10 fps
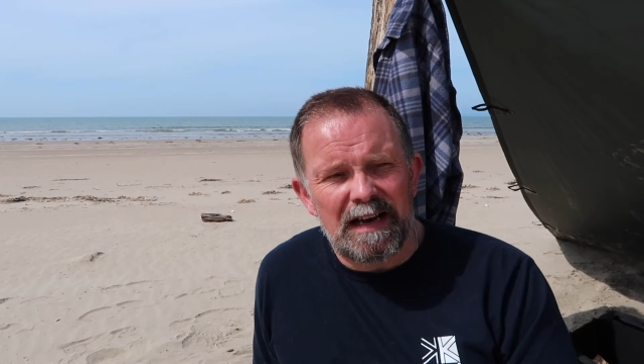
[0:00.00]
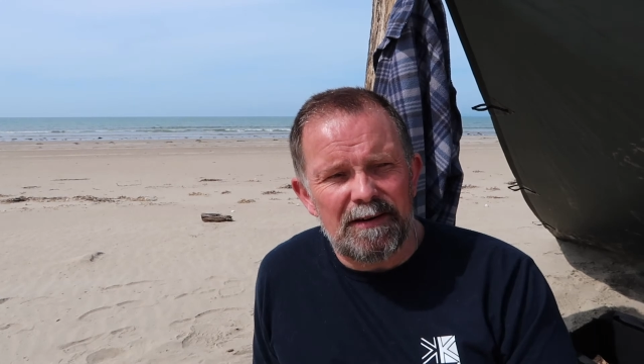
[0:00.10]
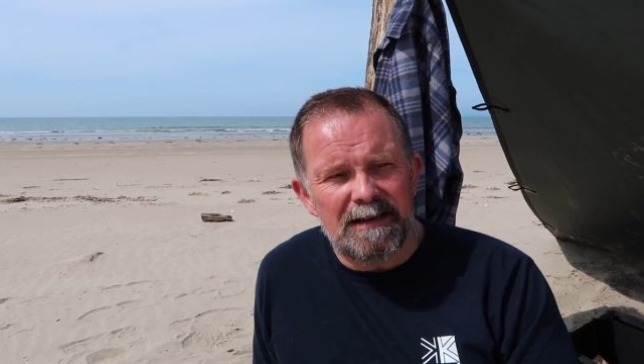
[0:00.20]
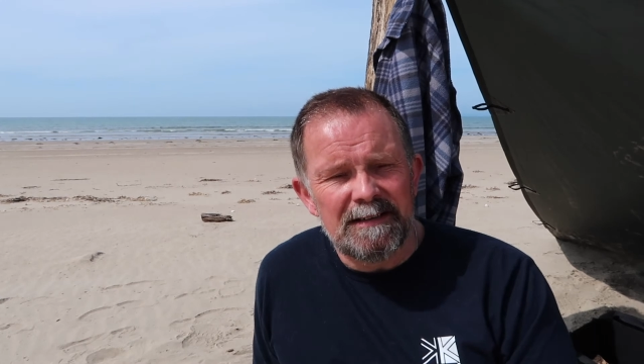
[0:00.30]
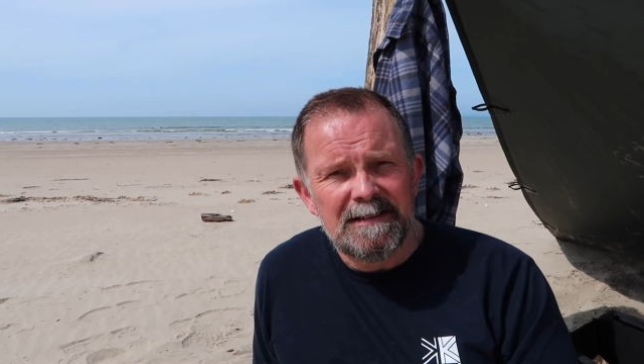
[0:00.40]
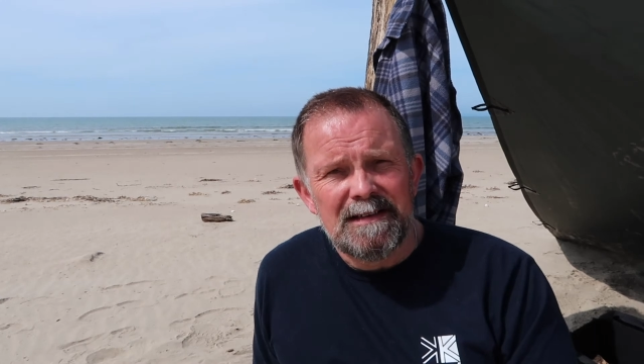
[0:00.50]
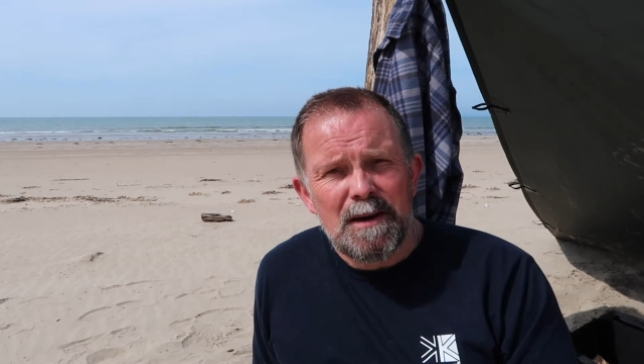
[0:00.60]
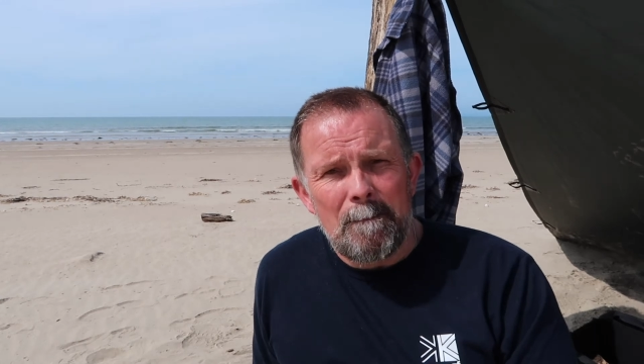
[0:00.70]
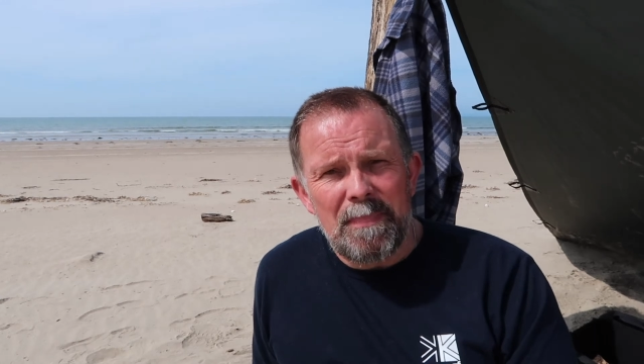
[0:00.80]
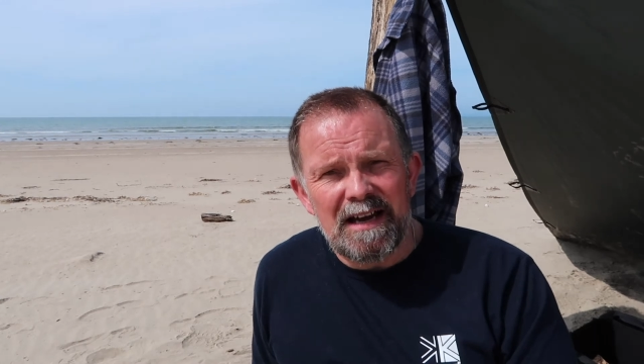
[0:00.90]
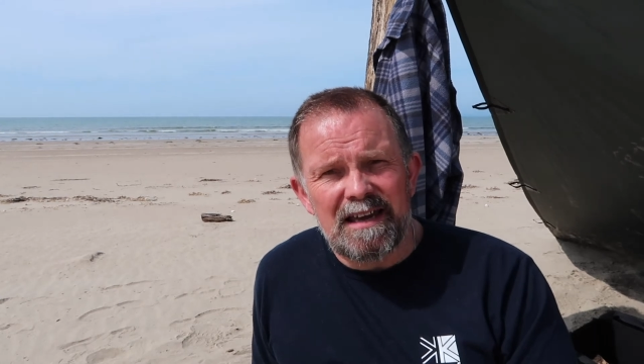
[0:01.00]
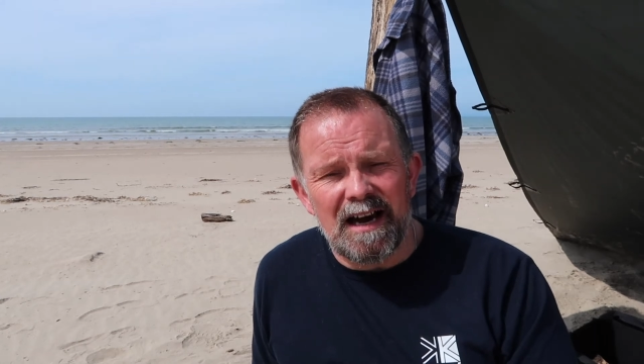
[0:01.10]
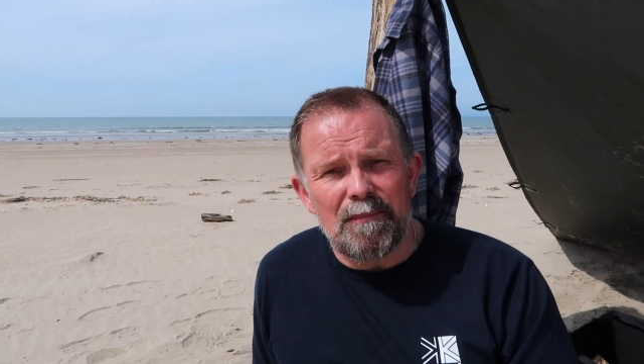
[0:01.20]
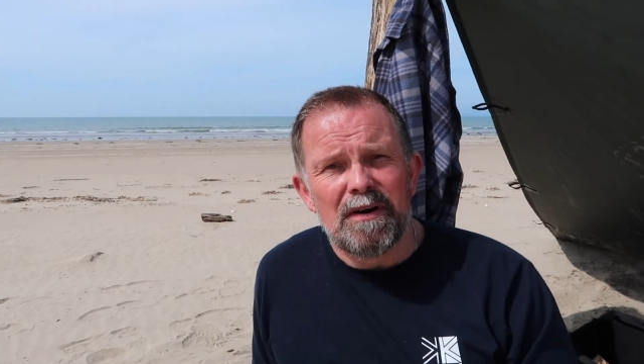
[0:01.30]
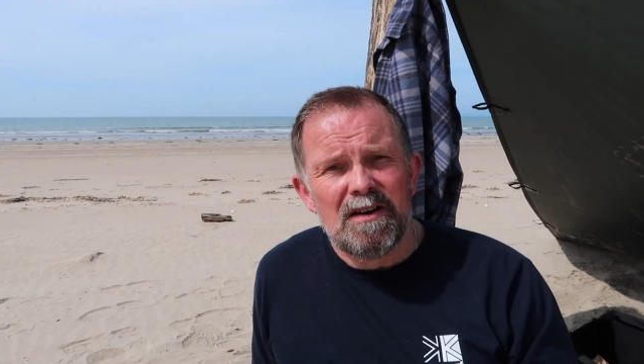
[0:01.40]
an hour, pack
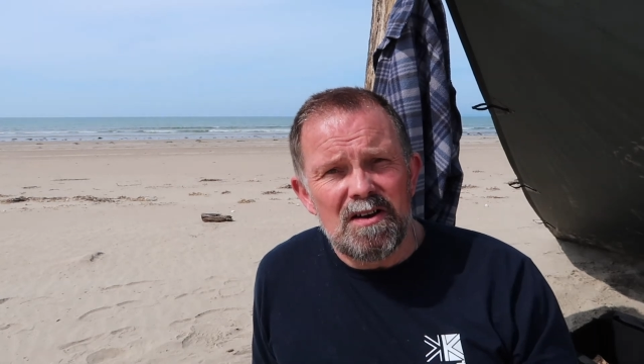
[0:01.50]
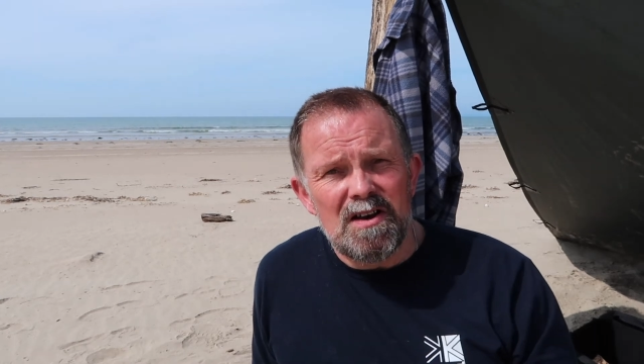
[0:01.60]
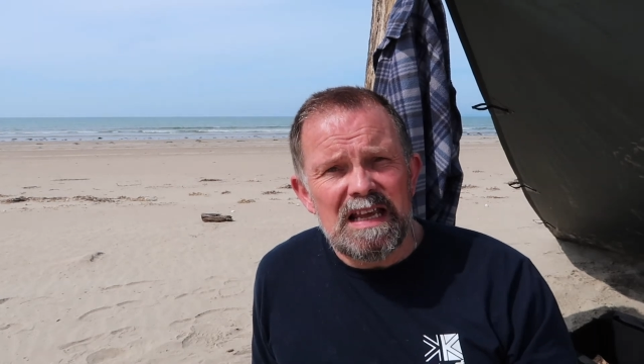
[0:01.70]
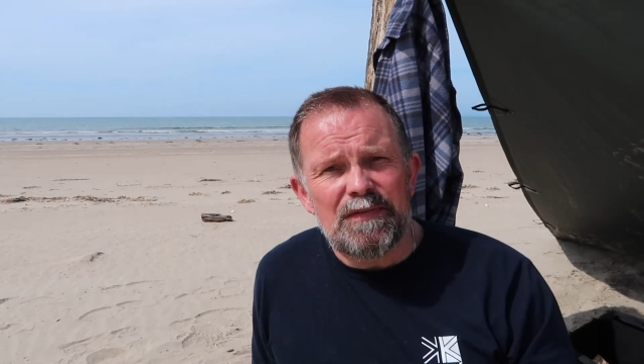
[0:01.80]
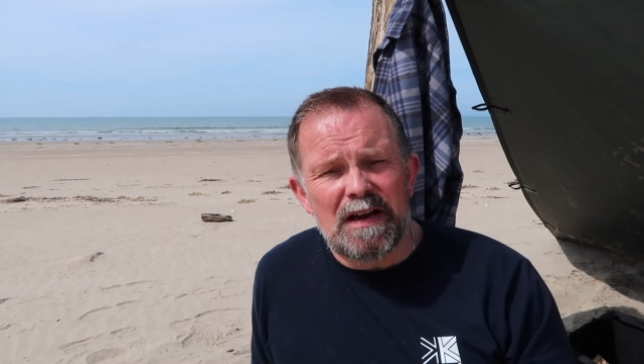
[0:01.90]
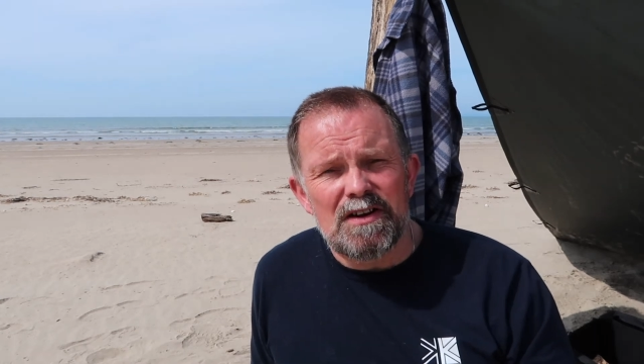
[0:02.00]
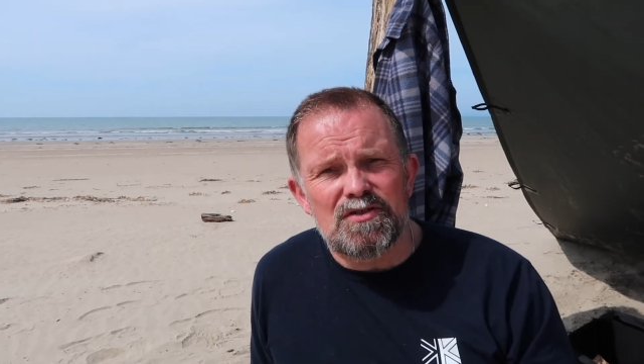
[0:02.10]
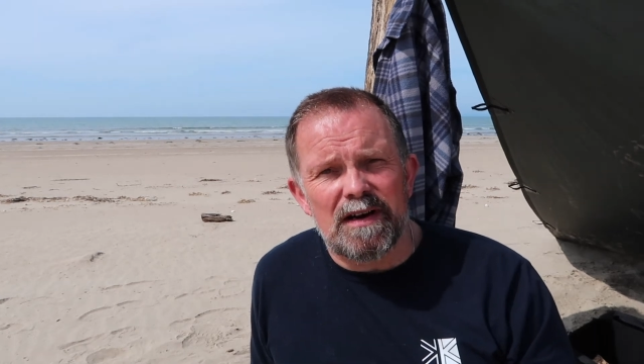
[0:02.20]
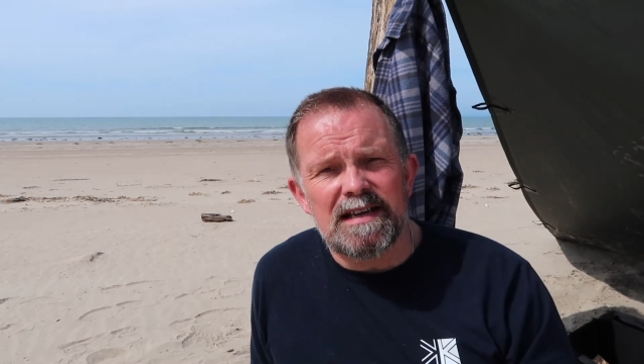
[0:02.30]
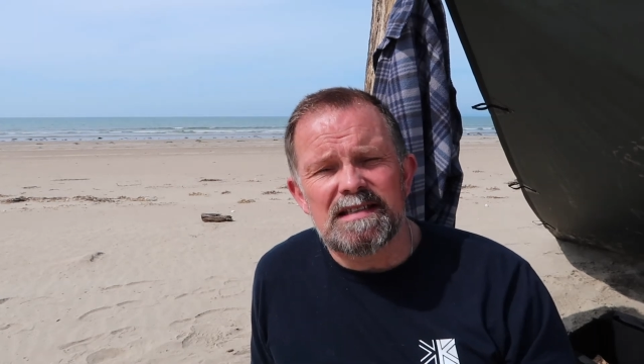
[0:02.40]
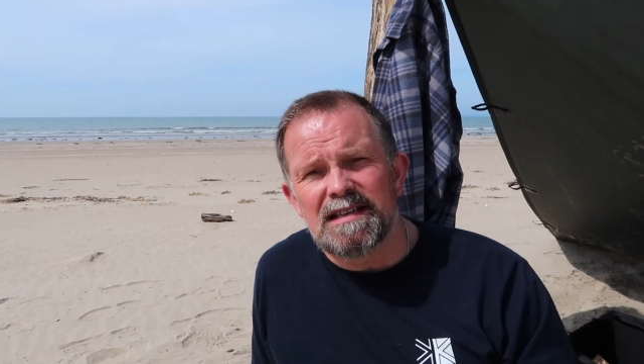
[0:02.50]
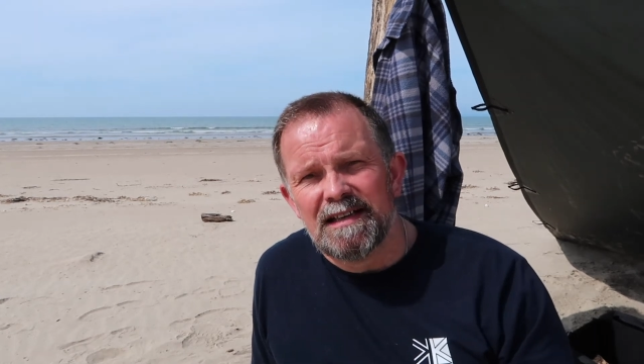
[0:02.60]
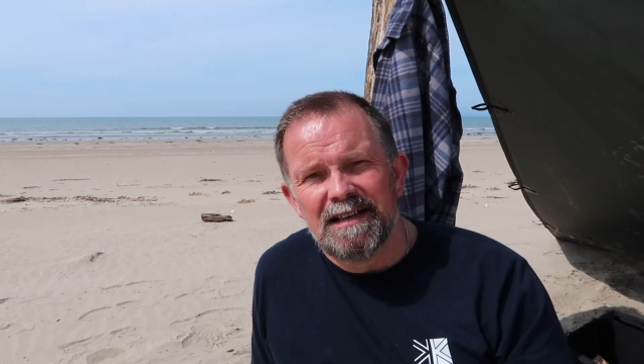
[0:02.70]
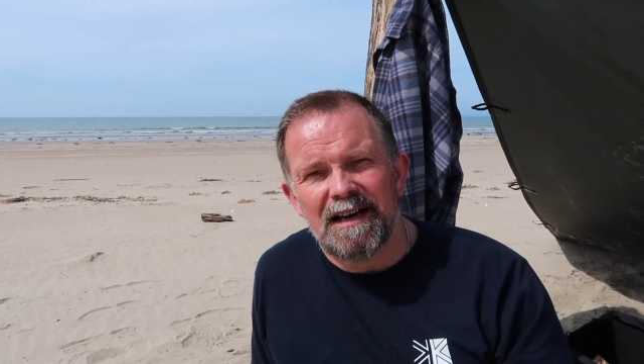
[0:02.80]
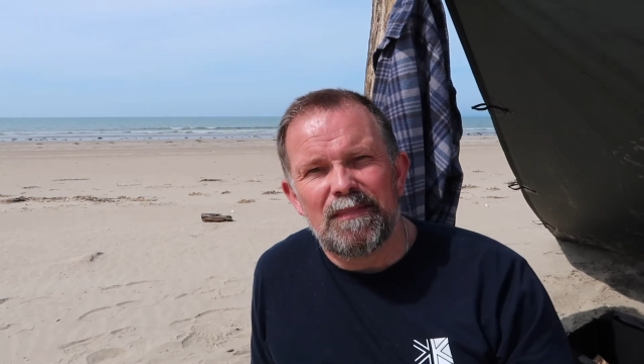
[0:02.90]
up, leave no trace,
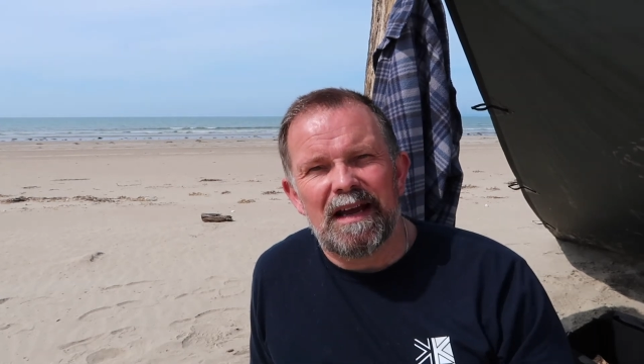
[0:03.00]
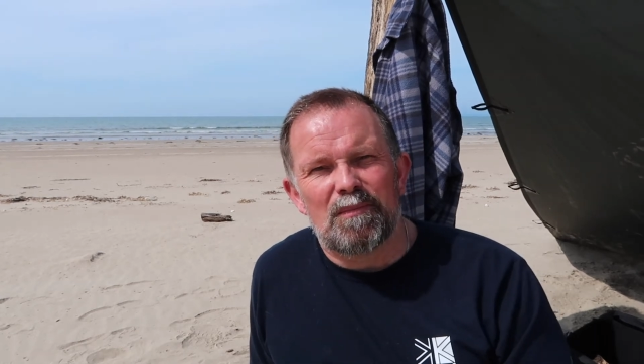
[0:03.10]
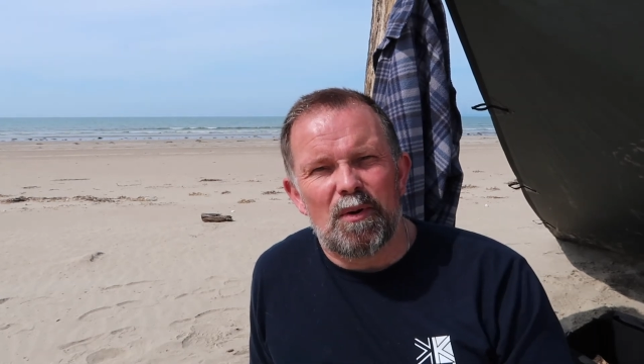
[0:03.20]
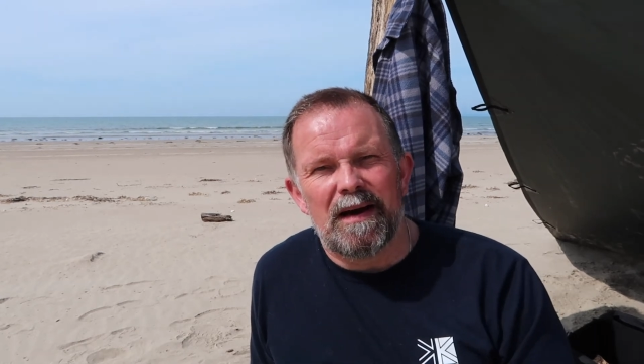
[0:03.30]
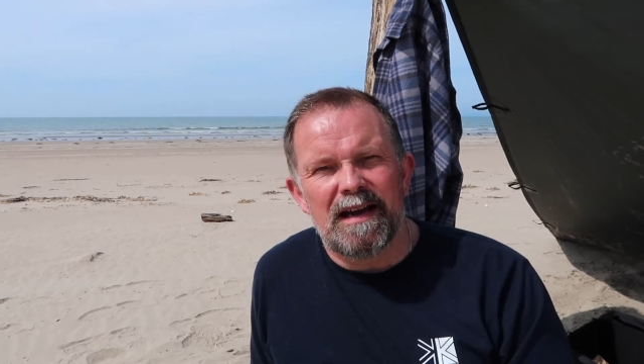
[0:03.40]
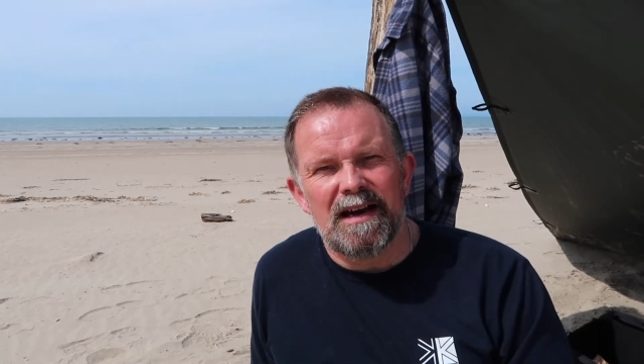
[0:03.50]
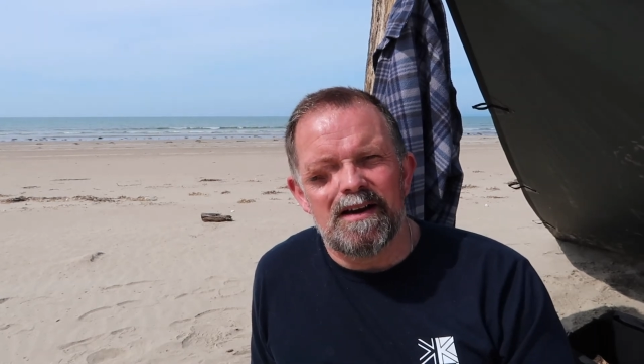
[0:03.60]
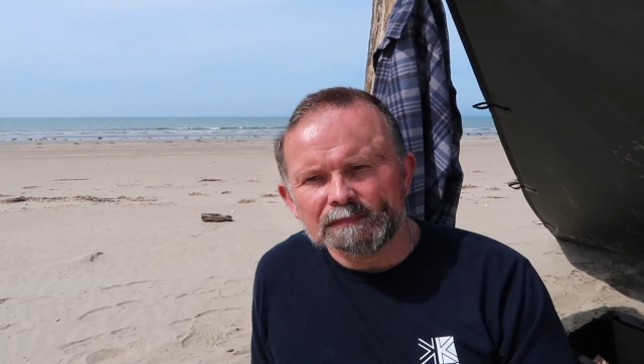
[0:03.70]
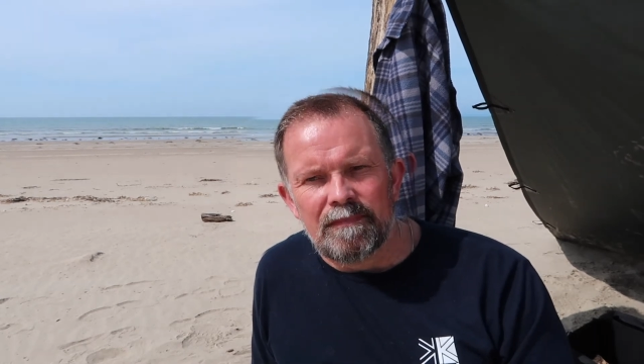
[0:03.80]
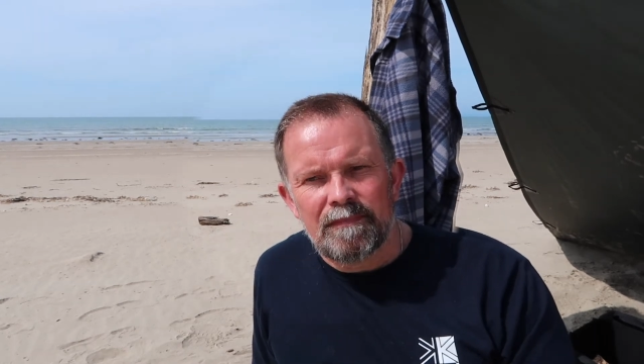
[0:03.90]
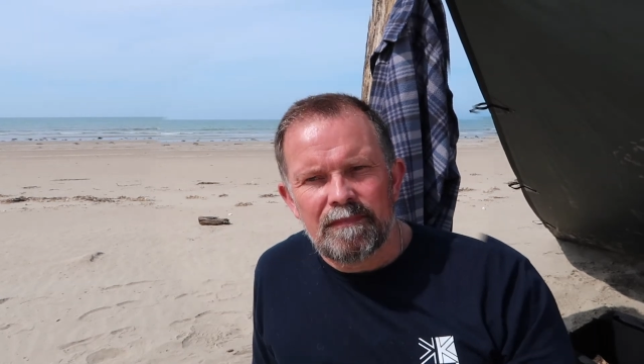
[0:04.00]
and make my way home.